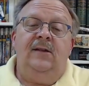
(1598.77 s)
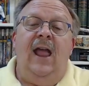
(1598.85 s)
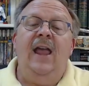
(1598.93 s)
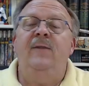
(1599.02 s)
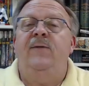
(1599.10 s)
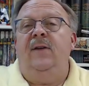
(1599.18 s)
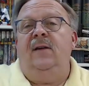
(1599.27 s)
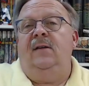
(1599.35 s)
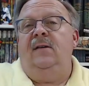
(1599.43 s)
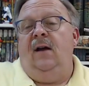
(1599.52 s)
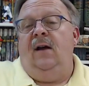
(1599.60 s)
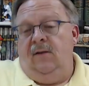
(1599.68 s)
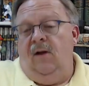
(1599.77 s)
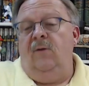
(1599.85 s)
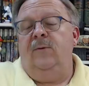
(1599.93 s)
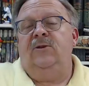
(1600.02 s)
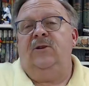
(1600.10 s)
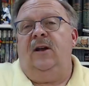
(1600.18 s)
David,
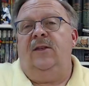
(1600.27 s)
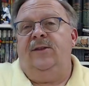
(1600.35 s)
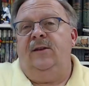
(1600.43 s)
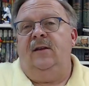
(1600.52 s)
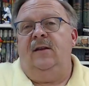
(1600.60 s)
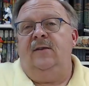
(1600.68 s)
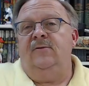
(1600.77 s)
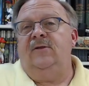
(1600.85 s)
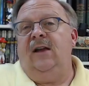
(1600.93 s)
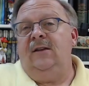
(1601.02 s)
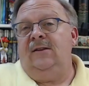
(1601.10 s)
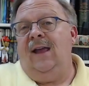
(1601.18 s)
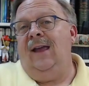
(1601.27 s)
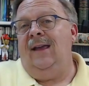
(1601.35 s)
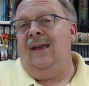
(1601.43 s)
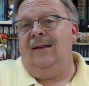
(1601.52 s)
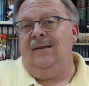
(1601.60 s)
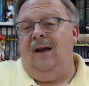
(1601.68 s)
along with Jonathan and others, had
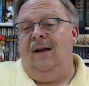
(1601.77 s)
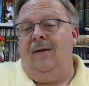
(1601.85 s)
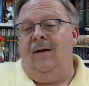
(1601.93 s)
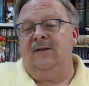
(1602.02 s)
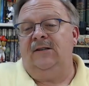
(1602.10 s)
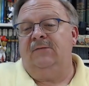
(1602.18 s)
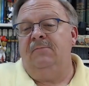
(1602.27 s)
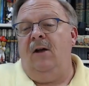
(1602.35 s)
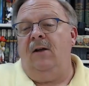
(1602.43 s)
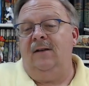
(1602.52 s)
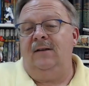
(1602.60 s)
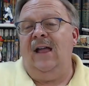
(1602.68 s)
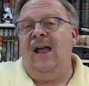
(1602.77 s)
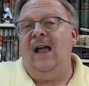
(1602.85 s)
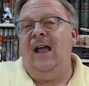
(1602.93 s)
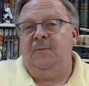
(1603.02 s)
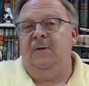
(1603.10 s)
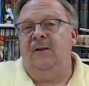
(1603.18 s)
taken a small
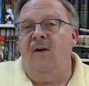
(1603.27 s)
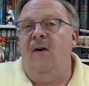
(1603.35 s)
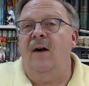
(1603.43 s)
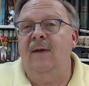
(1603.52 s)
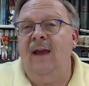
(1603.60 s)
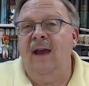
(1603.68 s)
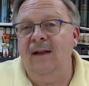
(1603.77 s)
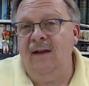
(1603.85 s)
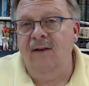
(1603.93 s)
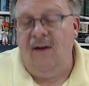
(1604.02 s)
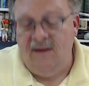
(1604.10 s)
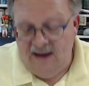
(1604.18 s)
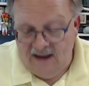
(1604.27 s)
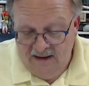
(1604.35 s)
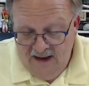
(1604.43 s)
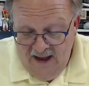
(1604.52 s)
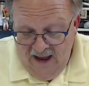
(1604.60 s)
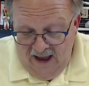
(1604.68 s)
detachment of the army and had gone out
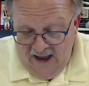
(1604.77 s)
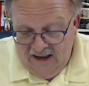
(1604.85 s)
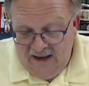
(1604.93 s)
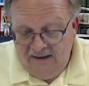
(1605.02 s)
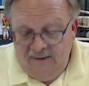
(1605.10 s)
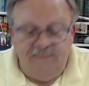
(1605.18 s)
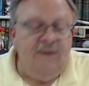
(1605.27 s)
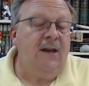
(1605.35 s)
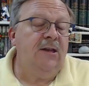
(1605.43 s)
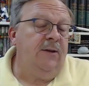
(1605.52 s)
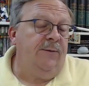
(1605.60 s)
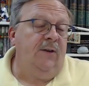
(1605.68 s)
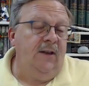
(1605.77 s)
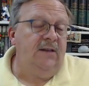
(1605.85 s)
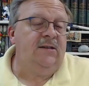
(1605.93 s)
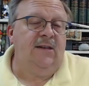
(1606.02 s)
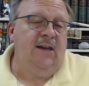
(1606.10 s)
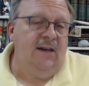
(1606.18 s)
and had defeated the
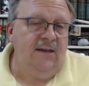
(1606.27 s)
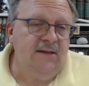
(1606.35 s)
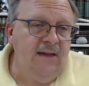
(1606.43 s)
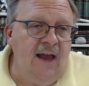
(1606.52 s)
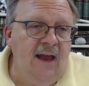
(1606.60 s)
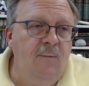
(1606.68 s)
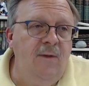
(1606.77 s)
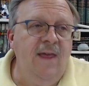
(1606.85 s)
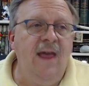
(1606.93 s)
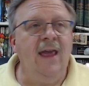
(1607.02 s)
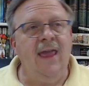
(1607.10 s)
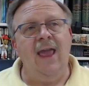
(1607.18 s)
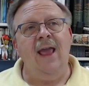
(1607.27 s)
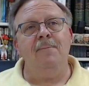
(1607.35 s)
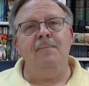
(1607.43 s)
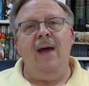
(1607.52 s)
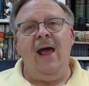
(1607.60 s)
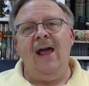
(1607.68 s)
Philistines. And when they
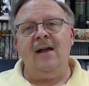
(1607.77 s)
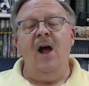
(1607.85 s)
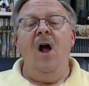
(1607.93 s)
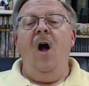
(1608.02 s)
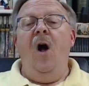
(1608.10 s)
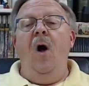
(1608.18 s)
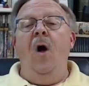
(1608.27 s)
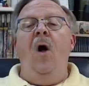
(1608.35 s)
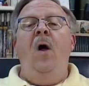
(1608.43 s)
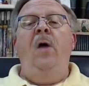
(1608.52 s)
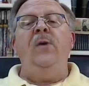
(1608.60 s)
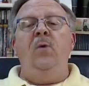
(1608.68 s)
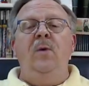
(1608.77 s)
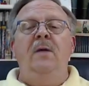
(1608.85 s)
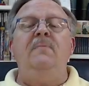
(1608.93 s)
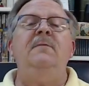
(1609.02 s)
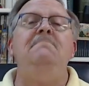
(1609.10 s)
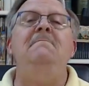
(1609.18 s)
came back, all the
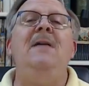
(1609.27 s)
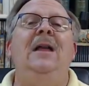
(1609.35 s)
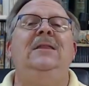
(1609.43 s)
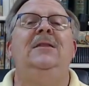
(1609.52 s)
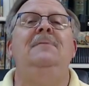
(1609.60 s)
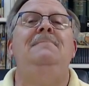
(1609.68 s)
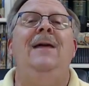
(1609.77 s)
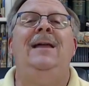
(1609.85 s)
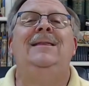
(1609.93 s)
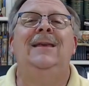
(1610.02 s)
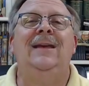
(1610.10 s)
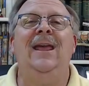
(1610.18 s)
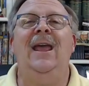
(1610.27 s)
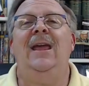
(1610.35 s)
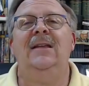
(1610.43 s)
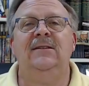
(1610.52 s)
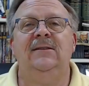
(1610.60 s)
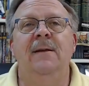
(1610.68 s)
women met them at the
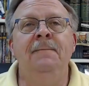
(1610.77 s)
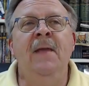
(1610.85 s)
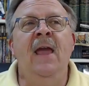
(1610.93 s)
gates,